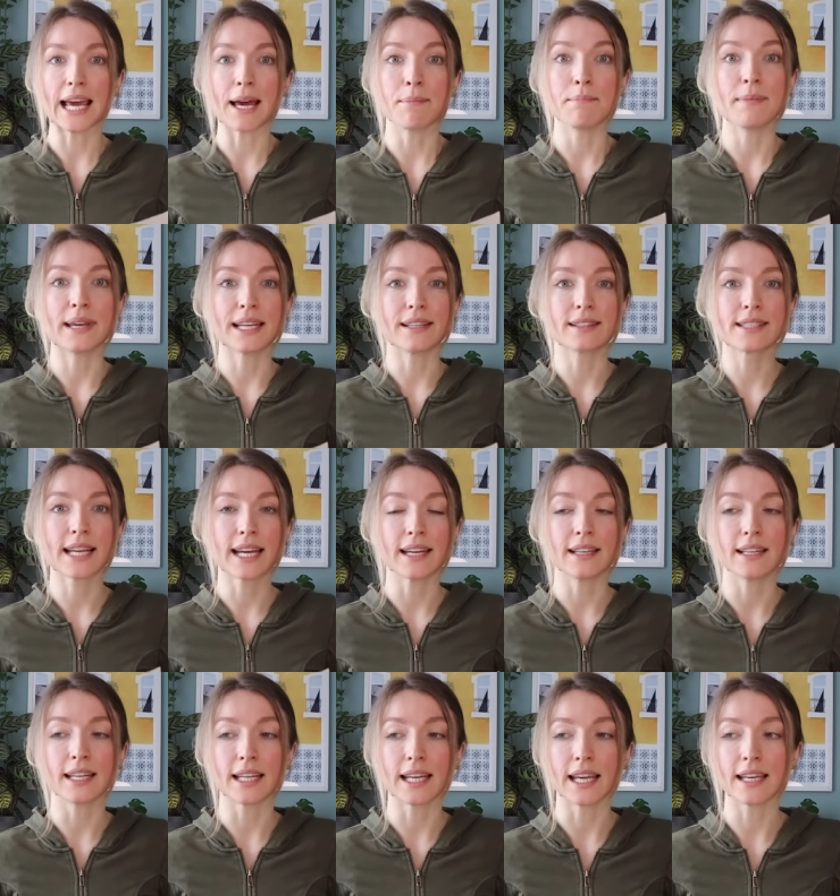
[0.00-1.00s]
and
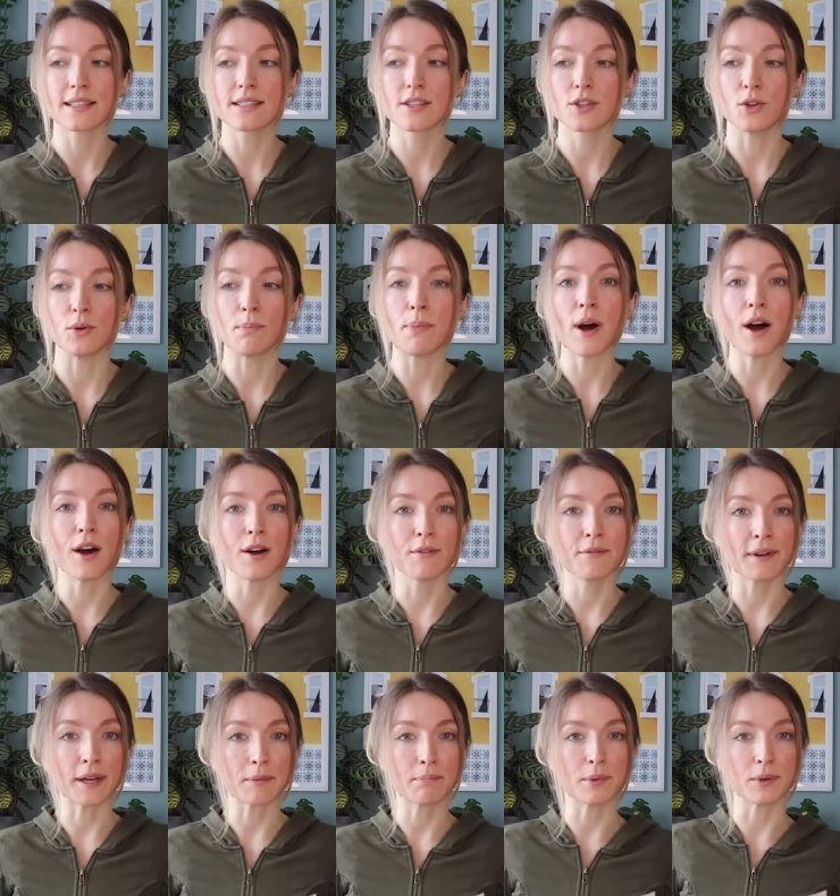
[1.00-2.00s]
maintaining it, your
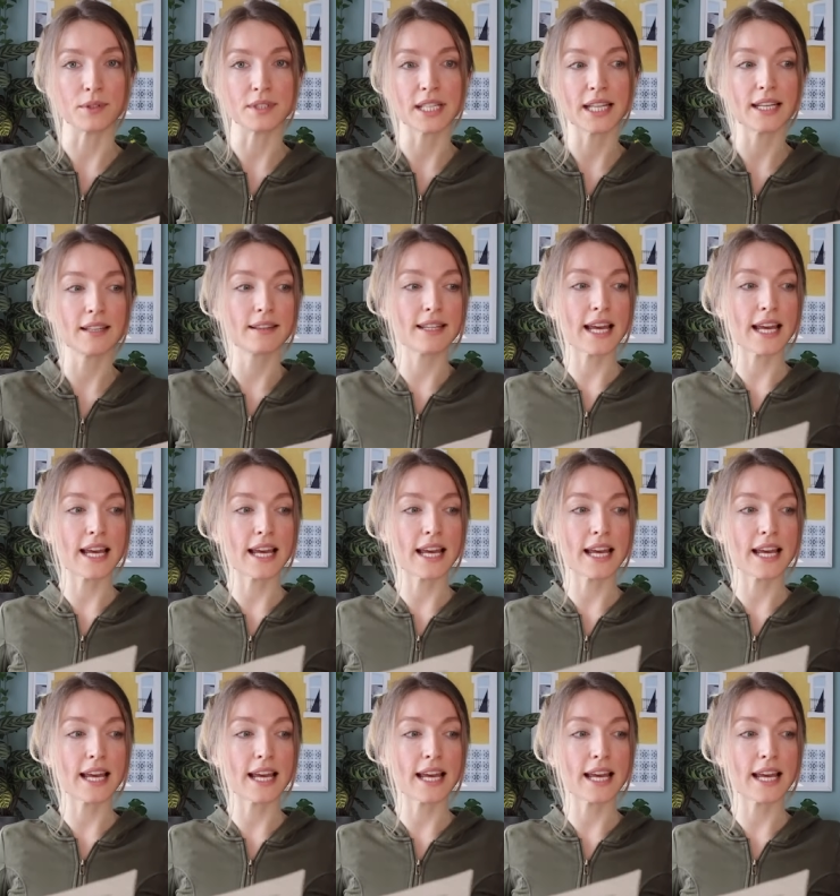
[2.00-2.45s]
perfect body.